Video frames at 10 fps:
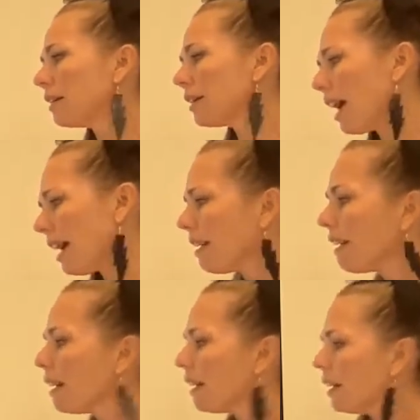Okay,
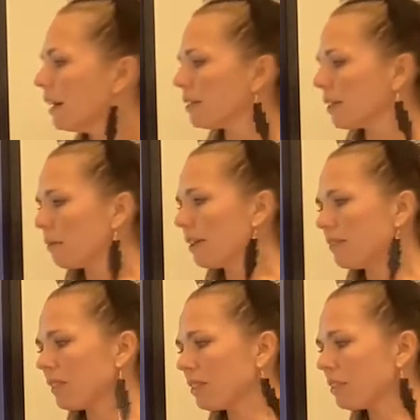so
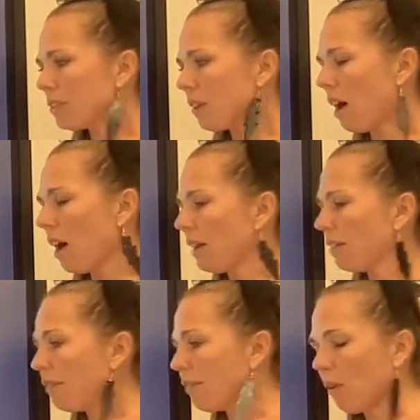we've just
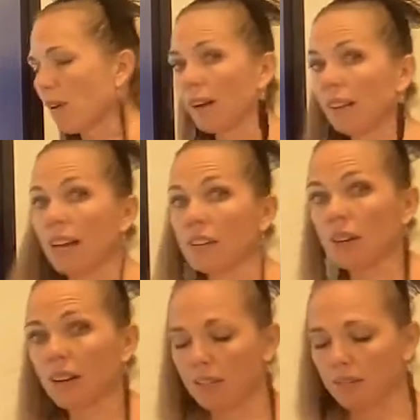drawn 4
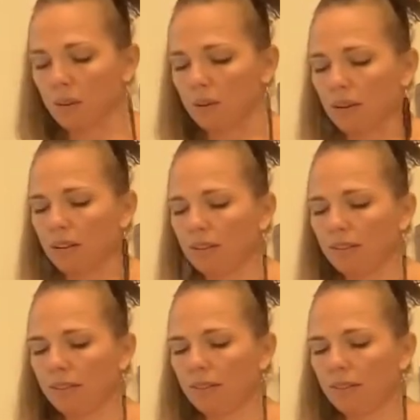electrons total.